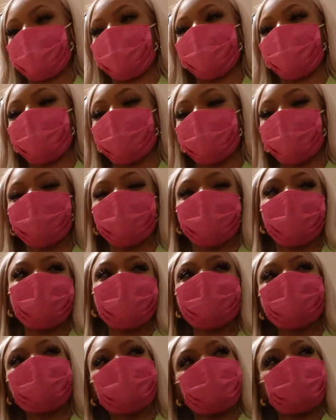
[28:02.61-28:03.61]
No,
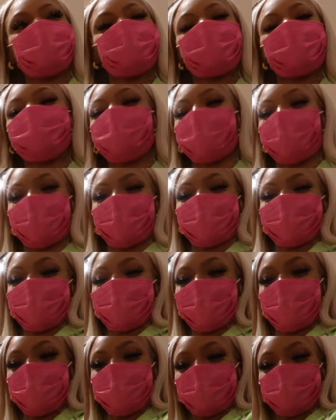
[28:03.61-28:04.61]
that's. I'm not asking to
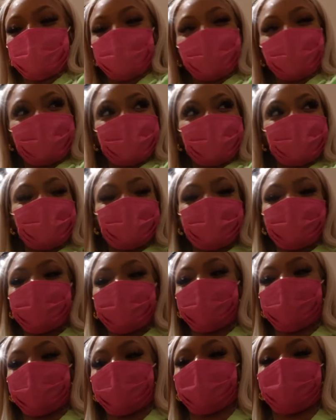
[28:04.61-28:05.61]
keep a pen.
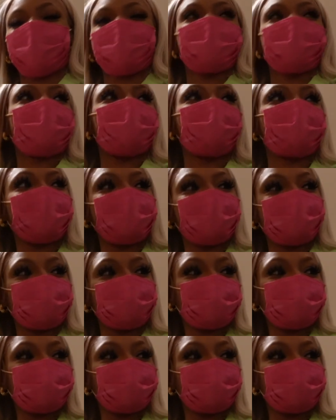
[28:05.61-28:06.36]
I want to.